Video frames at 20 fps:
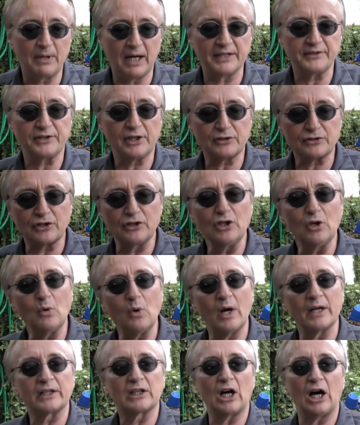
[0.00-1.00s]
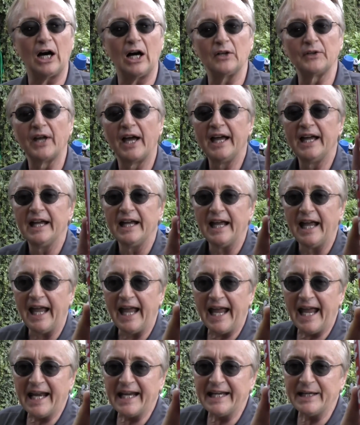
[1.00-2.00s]
but there's a new one called
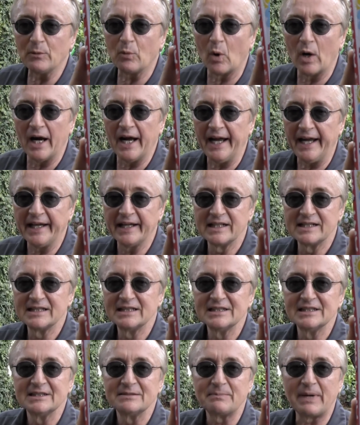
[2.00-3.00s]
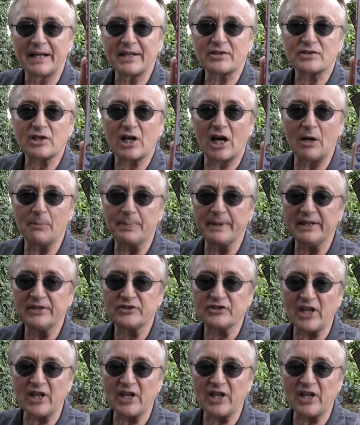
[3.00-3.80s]
Anyway by this company